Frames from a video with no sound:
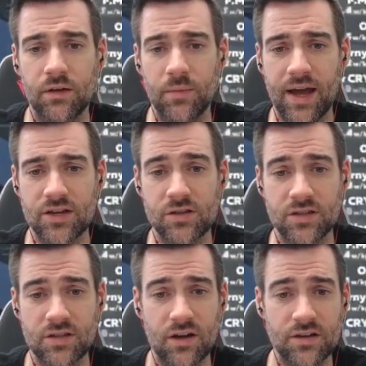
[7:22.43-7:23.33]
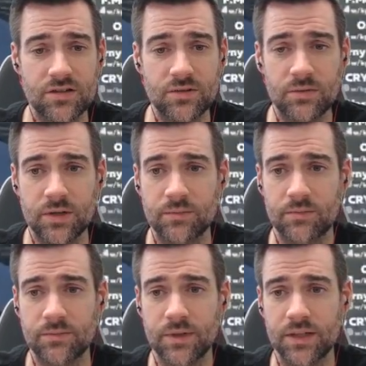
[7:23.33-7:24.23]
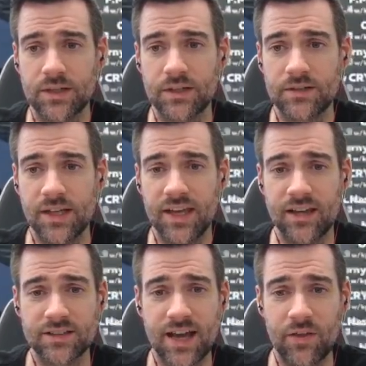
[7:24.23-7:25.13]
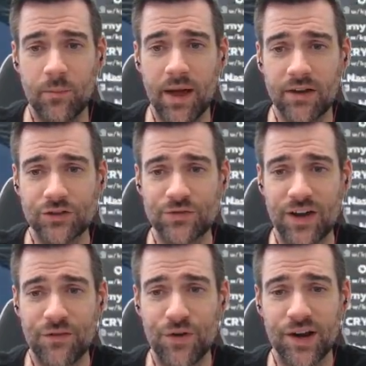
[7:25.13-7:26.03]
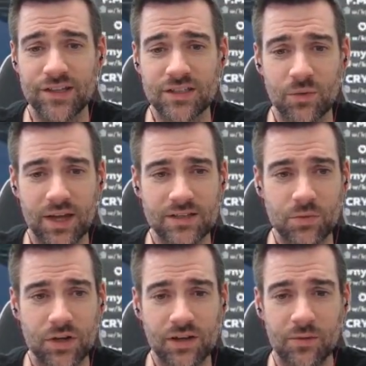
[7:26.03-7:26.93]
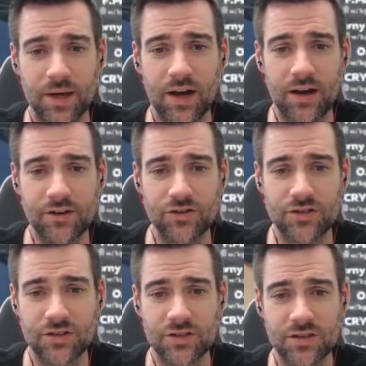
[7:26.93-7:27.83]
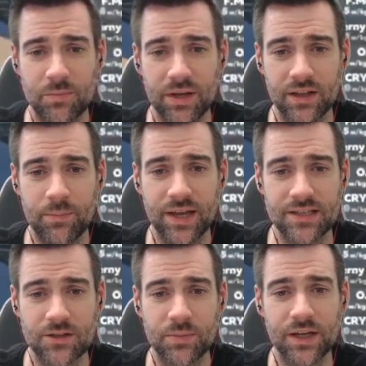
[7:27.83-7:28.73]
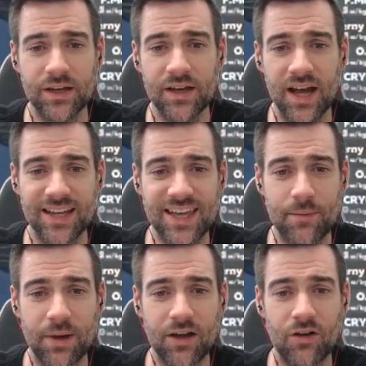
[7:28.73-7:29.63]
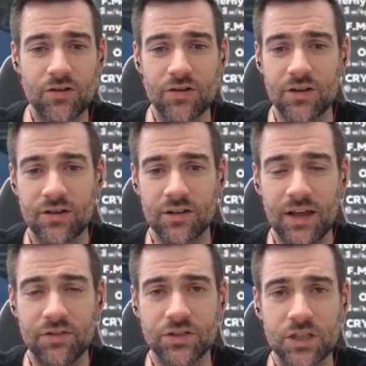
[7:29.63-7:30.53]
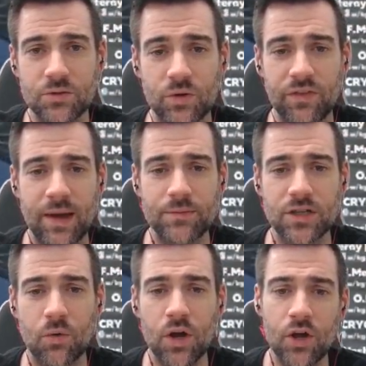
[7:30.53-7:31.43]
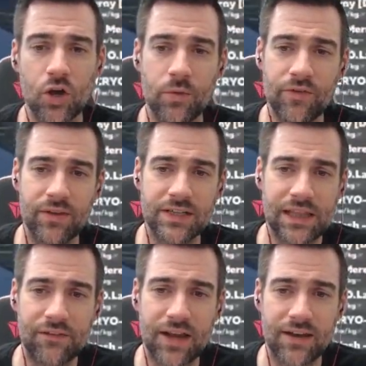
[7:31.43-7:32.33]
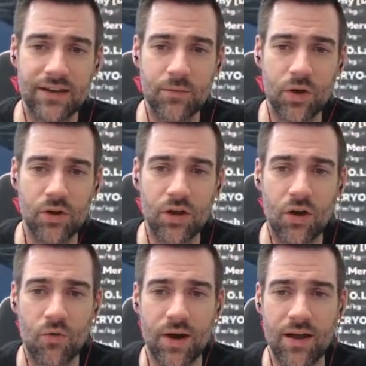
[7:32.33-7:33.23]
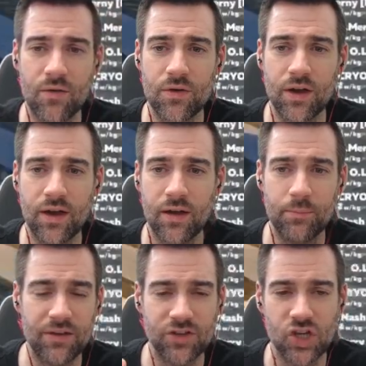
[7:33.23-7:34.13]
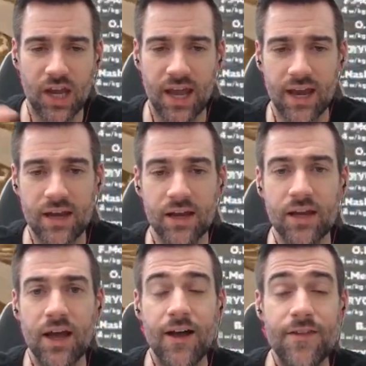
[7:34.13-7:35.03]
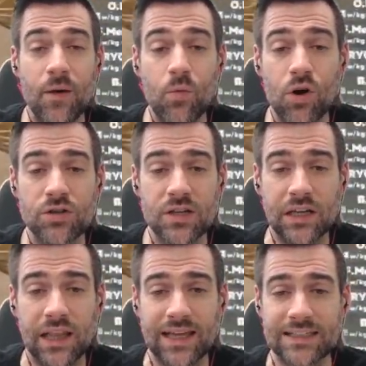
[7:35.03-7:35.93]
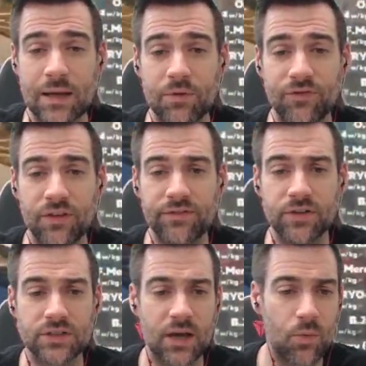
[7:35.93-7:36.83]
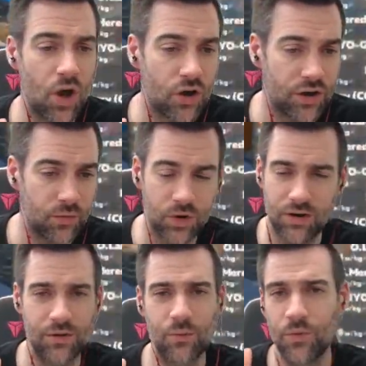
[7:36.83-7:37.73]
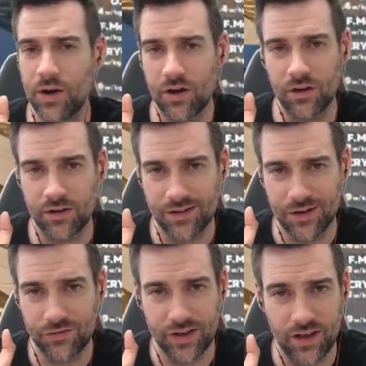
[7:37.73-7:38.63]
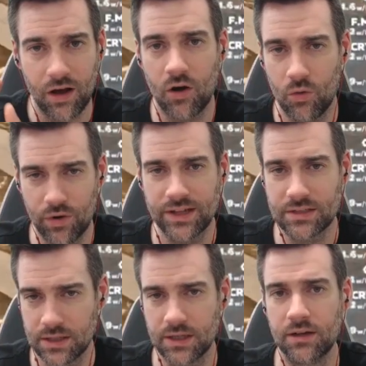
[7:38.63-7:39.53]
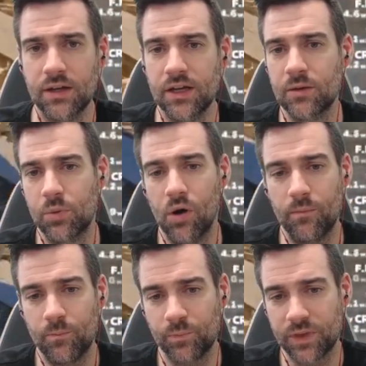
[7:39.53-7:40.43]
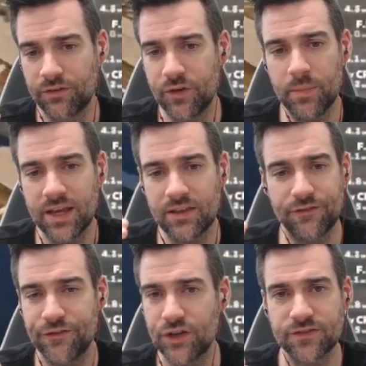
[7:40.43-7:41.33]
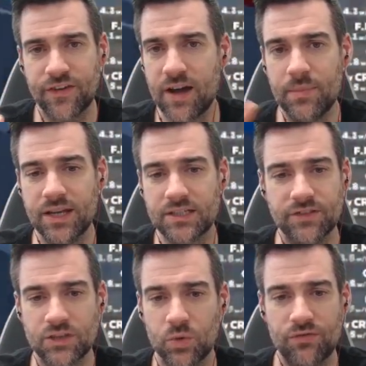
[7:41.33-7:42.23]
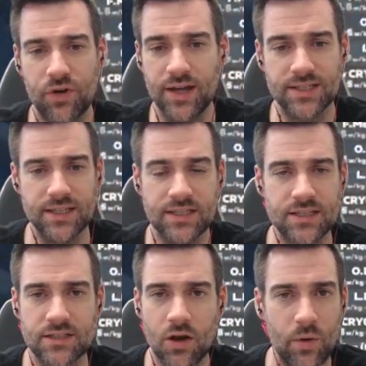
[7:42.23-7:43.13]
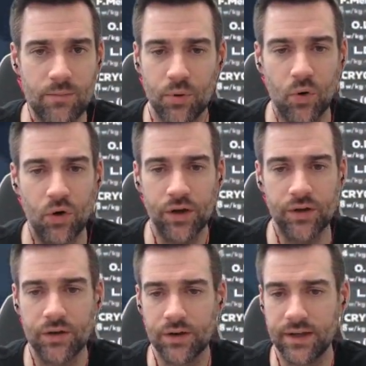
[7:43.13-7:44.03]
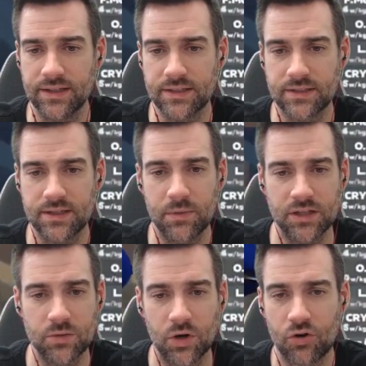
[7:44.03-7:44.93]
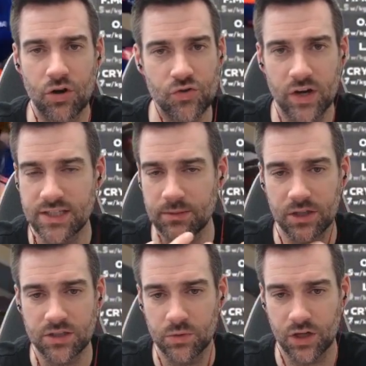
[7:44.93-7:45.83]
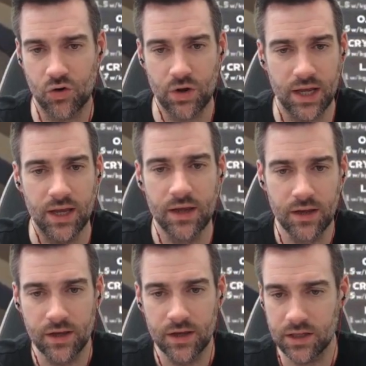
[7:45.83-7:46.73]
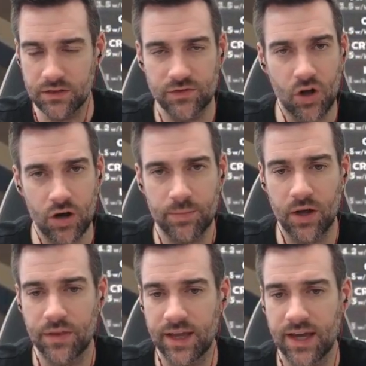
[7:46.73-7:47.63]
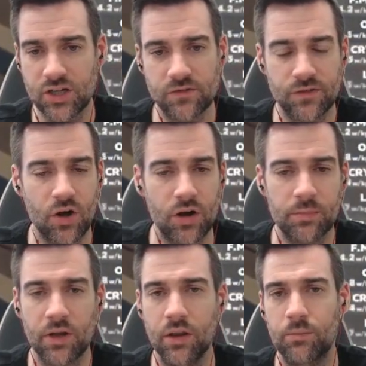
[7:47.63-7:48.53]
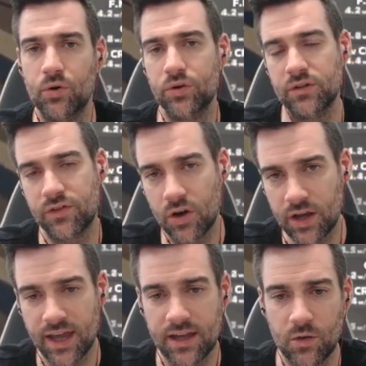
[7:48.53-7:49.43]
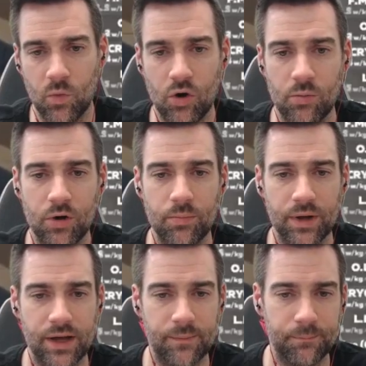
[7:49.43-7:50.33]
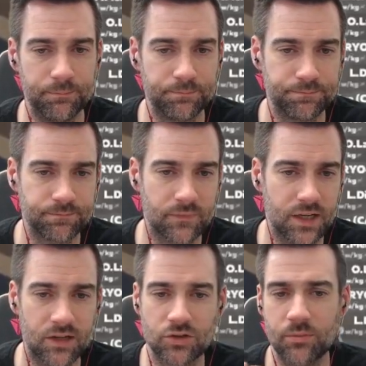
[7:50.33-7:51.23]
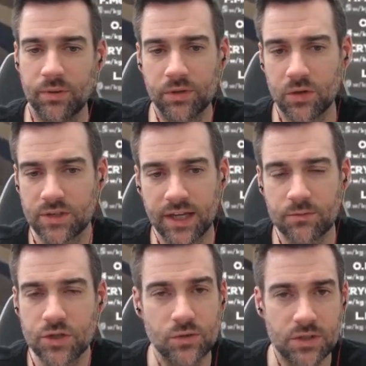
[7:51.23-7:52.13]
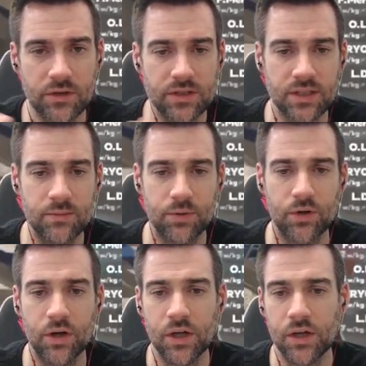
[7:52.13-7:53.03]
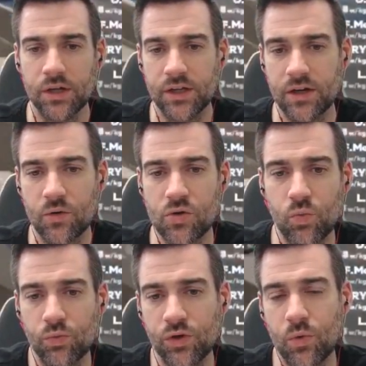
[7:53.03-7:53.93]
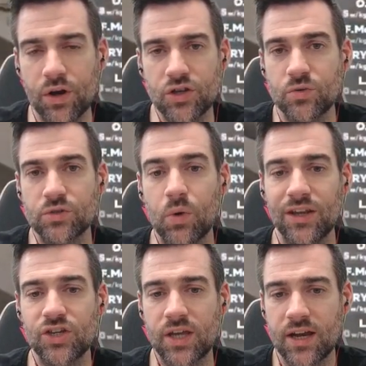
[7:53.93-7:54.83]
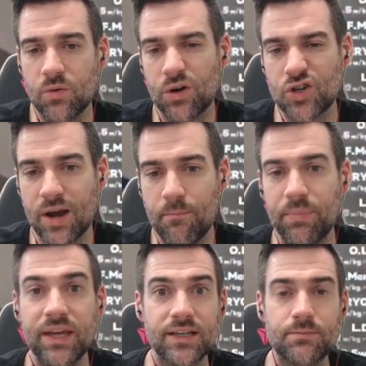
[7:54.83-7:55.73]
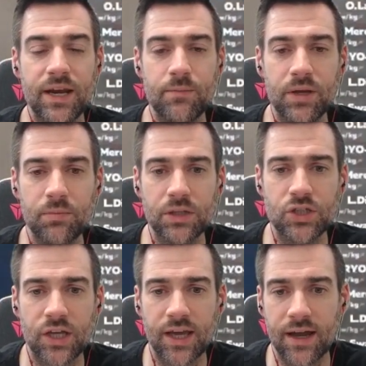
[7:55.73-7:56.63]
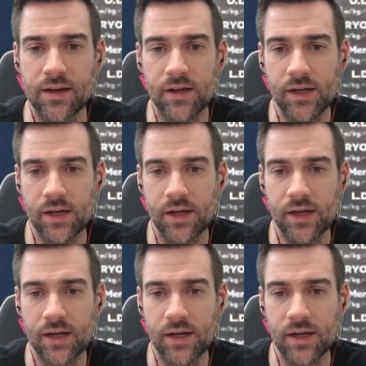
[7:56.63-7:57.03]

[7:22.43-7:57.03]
Actually started to kick us out the backwards 5 riders, so we had to work a little bit harder just to pick the pace up and get back on level terms with them. So coming around this left-hander, then we're going to go around a bit of a chicane, and then we're onto the leg snapper for the first time. We're not covering that whole race here, but for me, the first 5 minutes of a Zwift race is so important. It's similar to a cross race, similar to a crit. You've got to be on the gas, you've got to be on the ball, you've got to get your warm-up. I know some people don't take them too seriously, but you know, you want to do as well as you can. You want to try and beat as many people as you can.